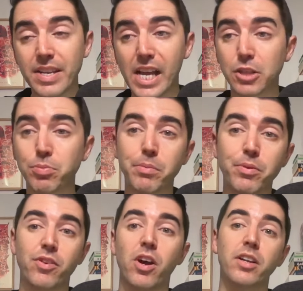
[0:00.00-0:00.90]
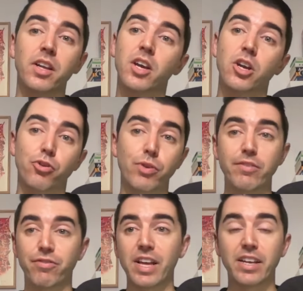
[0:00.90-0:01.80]
Next week, we've got
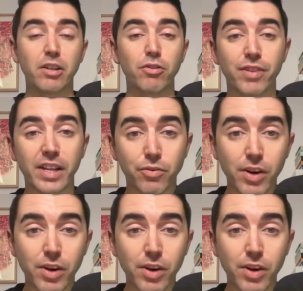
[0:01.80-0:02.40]
green flag, yellow flag,